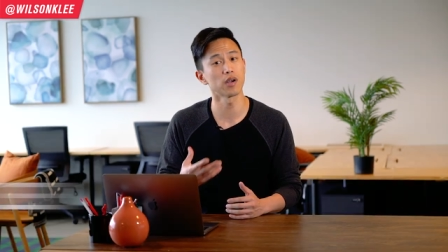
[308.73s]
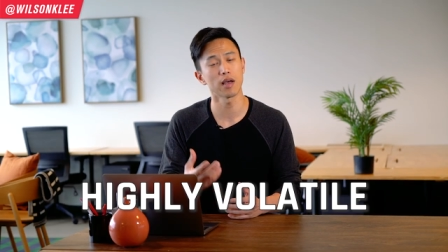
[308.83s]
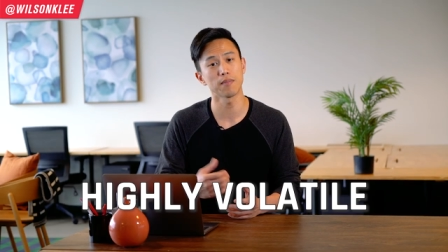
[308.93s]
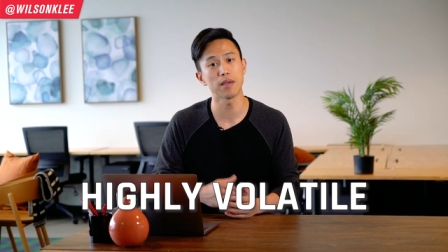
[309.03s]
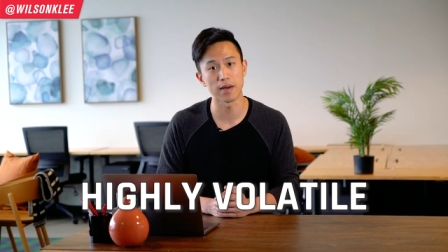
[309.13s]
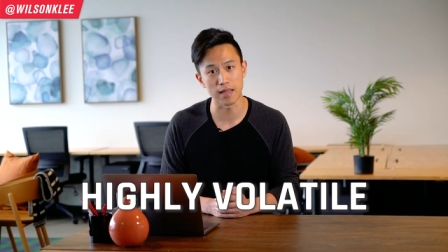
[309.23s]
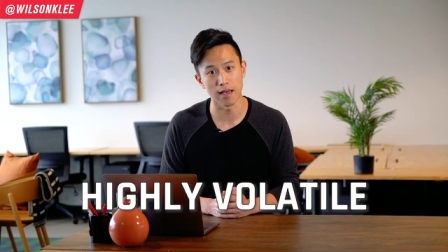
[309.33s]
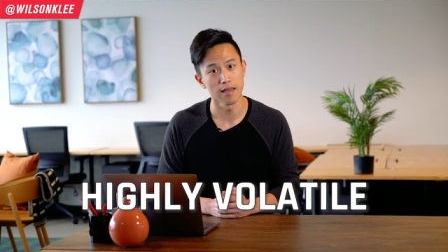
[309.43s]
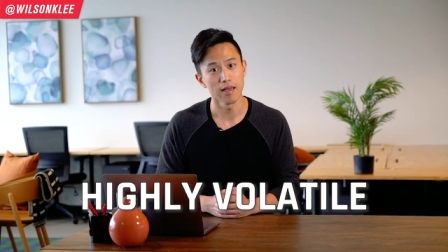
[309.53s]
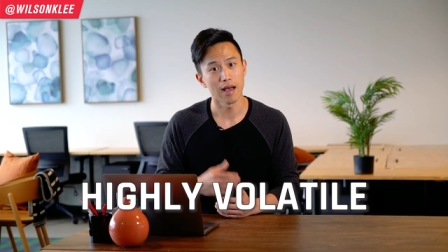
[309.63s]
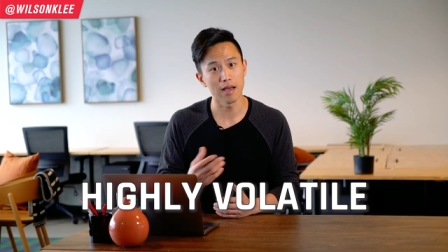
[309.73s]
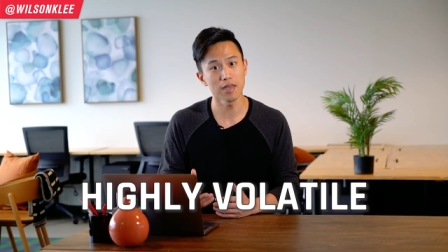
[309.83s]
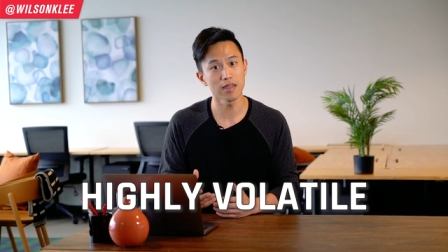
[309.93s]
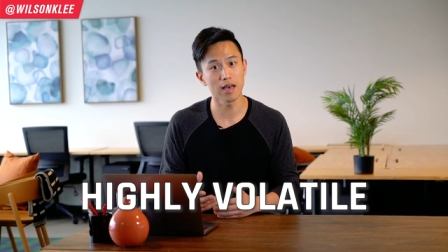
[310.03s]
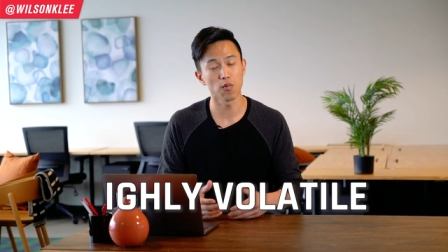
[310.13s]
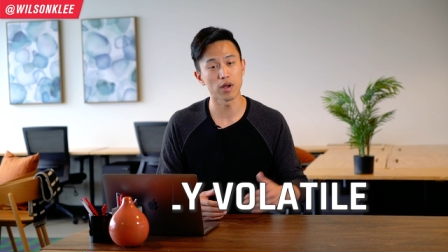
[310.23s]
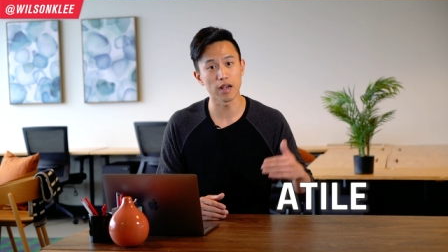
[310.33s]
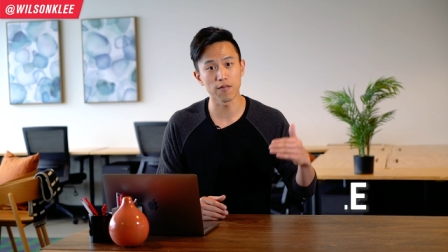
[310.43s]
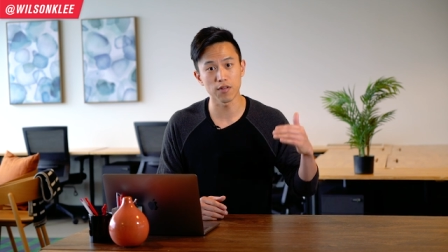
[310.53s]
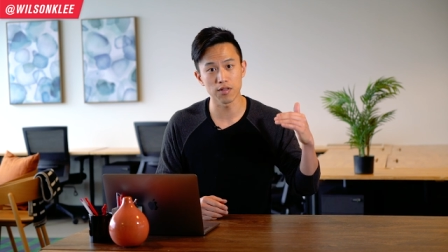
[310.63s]
What do I mean by that? I mean that
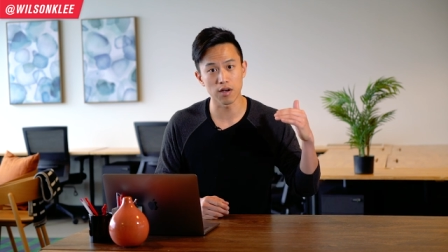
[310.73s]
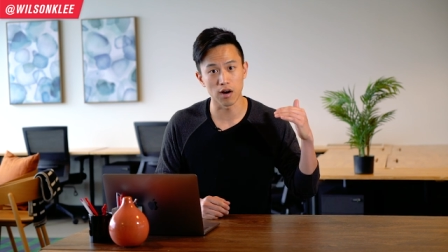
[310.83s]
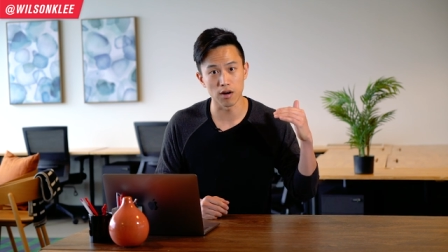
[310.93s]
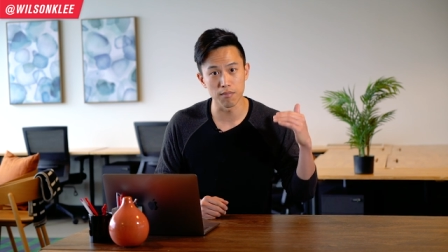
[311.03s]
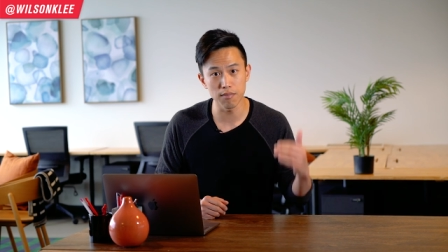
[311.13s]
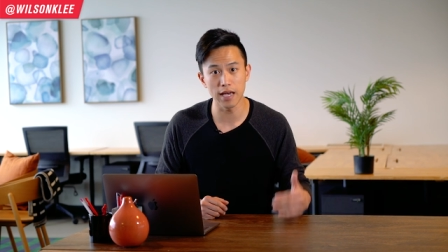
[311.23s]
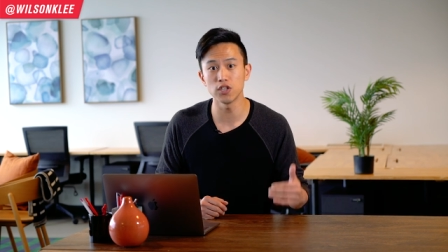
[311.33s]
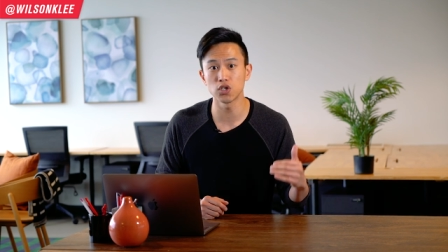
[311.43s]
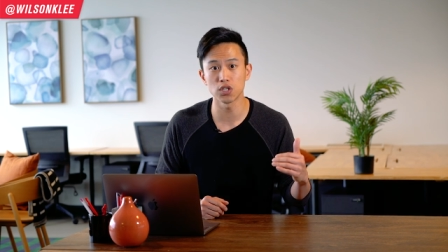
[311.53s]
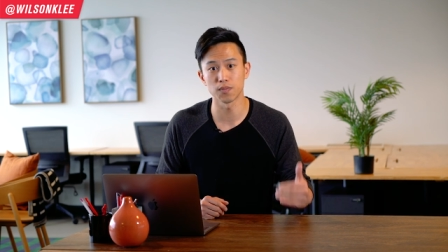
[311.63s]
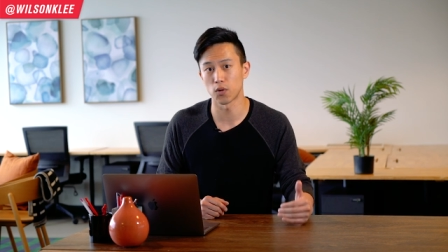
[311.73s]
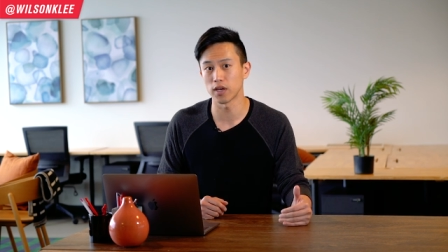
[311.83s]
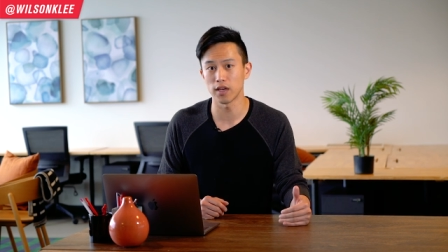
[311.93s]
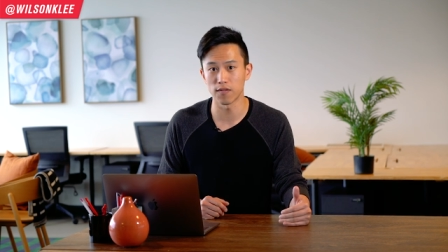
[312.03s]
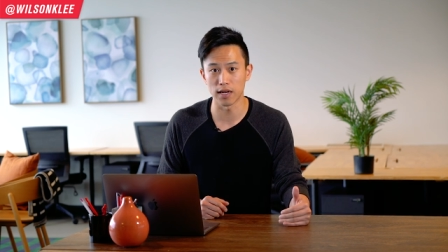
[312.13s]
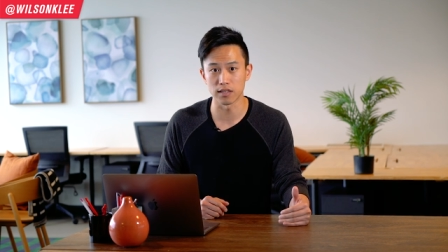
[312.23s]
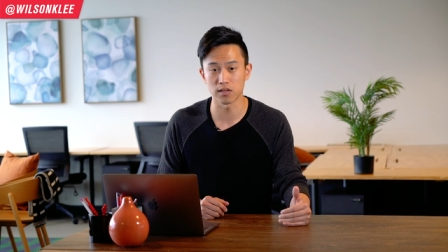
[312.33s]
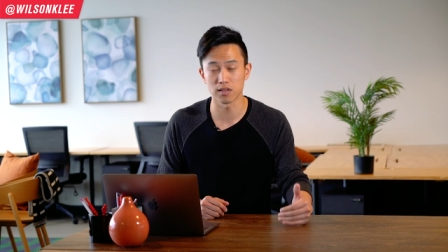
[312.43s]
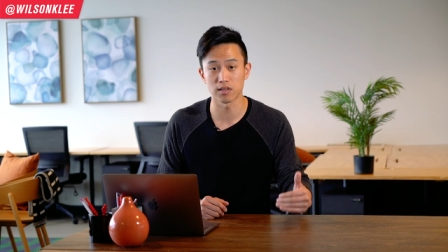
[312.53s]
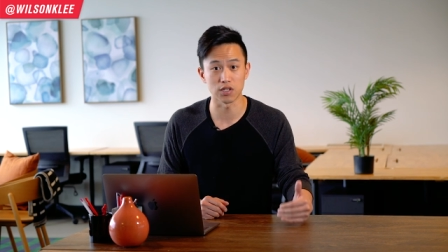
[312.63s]
whenever there are major sporting events,
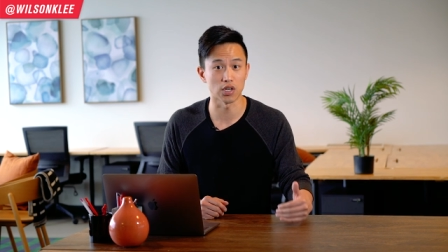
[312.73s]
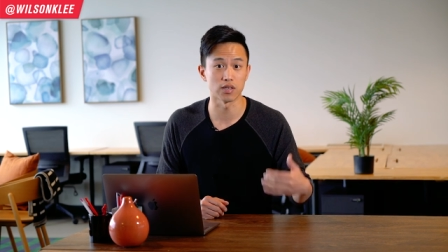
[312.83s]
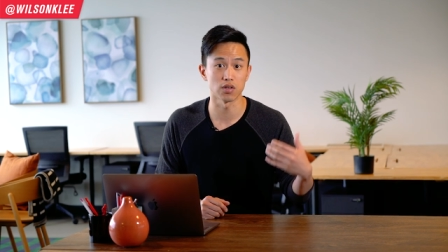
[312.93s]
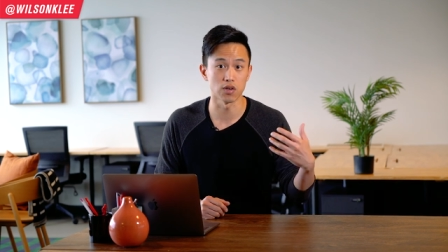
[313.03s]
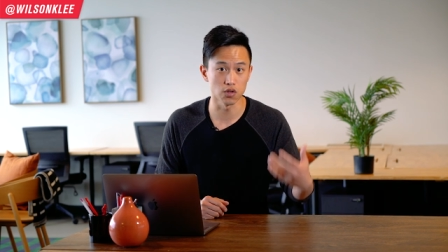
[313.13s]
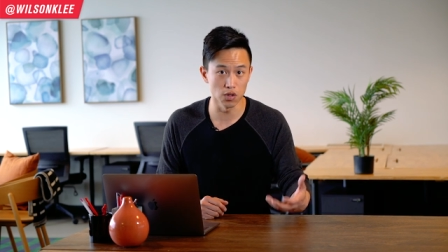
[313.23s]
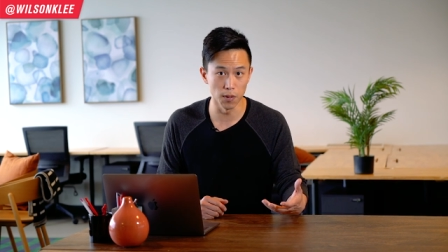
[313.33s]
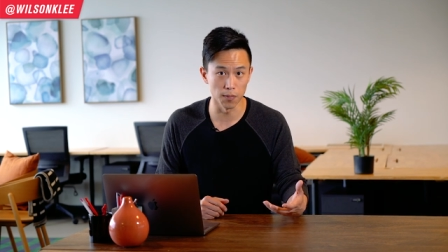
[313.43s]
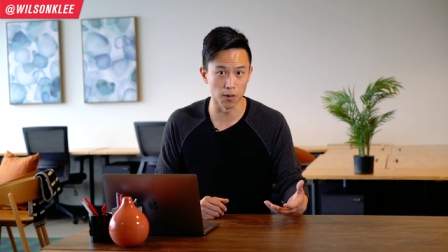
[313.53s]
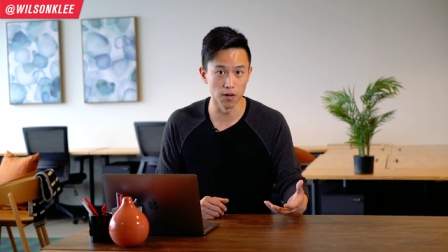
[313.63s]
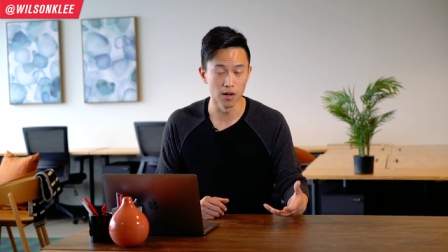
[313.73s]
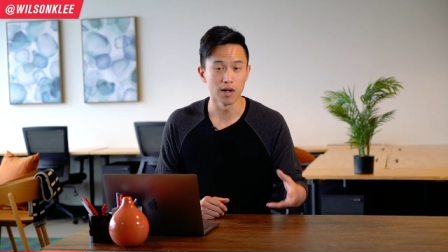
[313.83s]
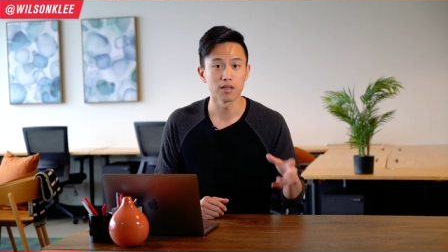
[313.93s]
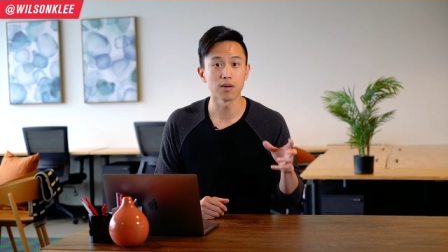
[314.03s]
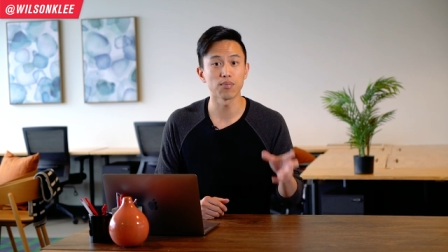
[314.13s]
such as Super Bowl, the